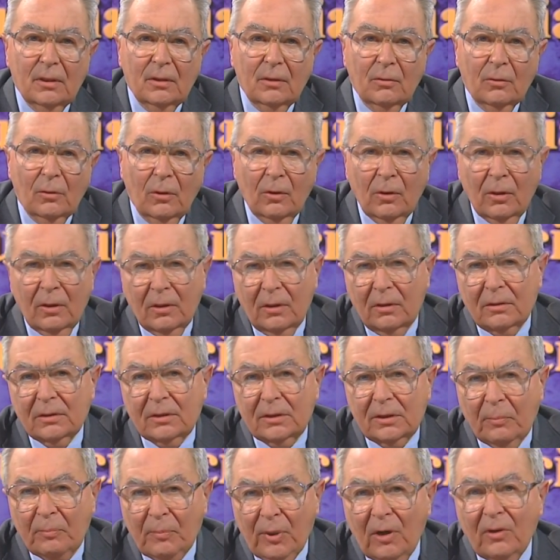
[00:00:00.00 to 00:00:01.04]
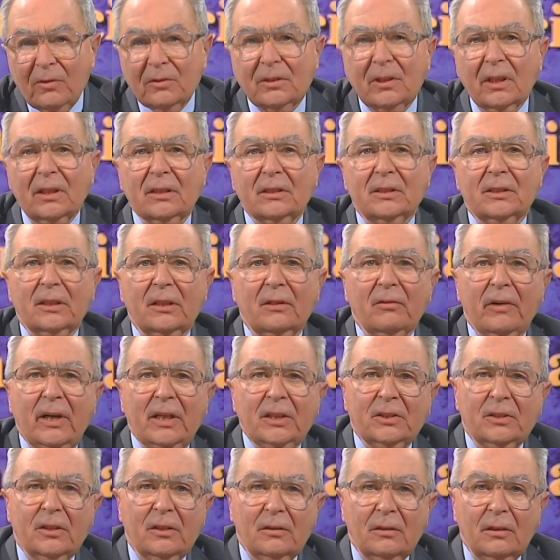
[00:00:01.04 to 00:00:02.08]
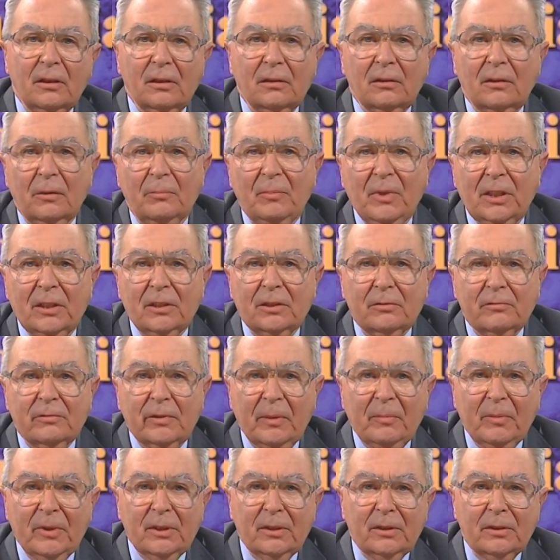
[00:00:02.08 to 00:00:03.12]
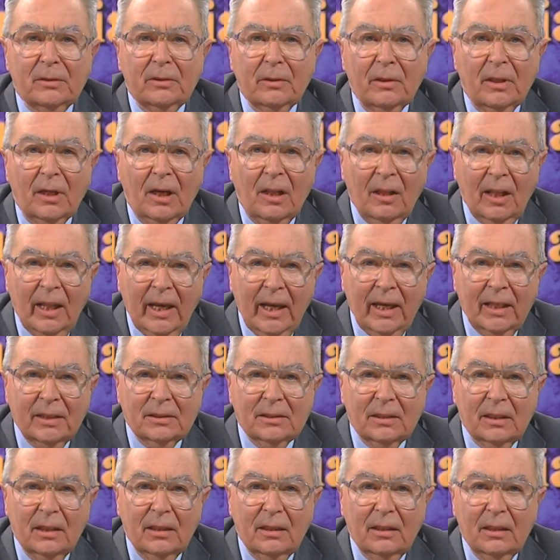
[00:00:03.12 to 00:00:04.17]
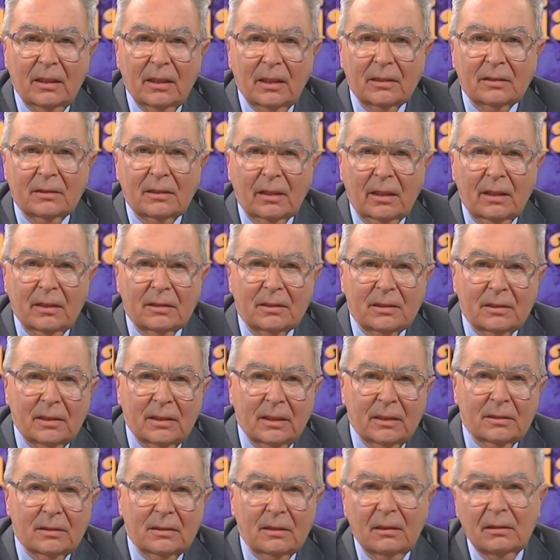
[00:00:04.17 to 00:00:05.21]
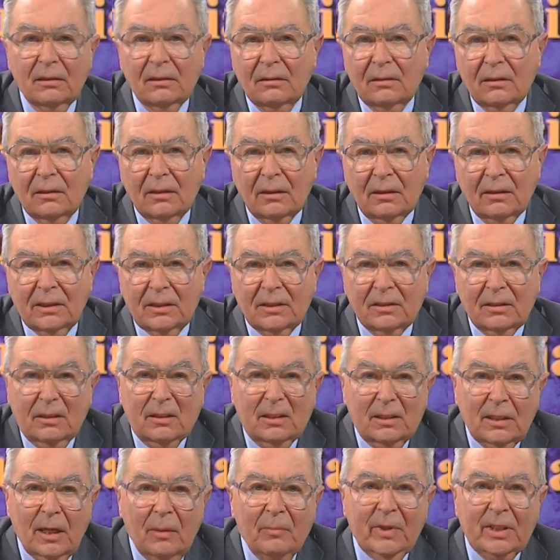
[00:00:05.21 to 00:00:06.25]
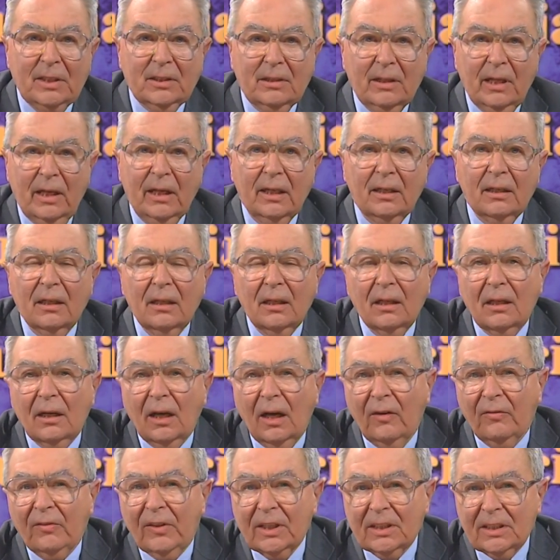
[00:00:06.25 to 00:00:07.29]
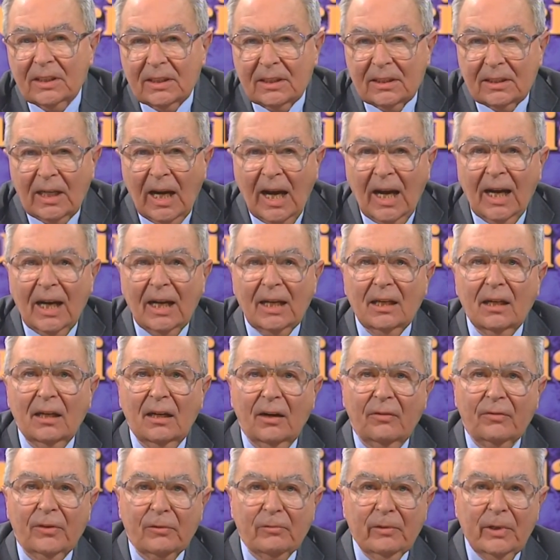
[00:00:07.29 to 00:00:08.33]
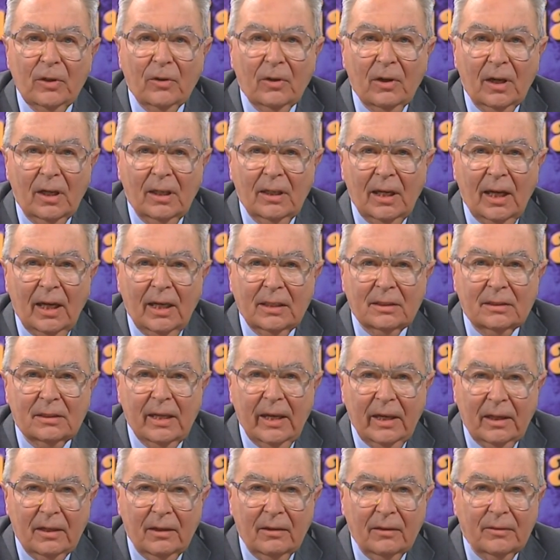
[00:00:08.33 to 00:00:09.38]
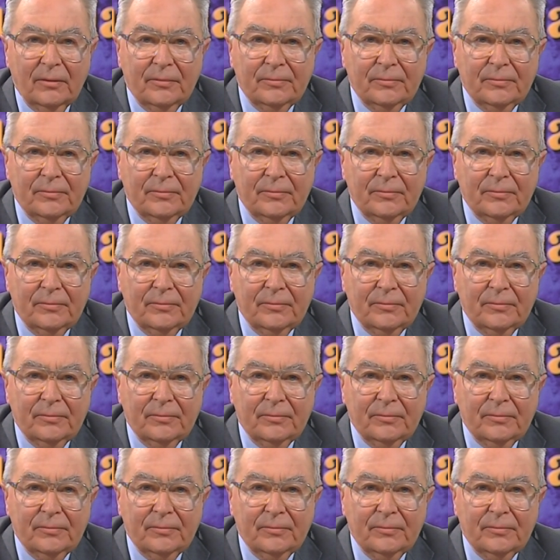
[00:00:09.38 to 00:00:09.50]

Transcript: Or suppose the consideration to be distributed to the class is to consist, at least to some extent, of the stock of the reorganized debtor.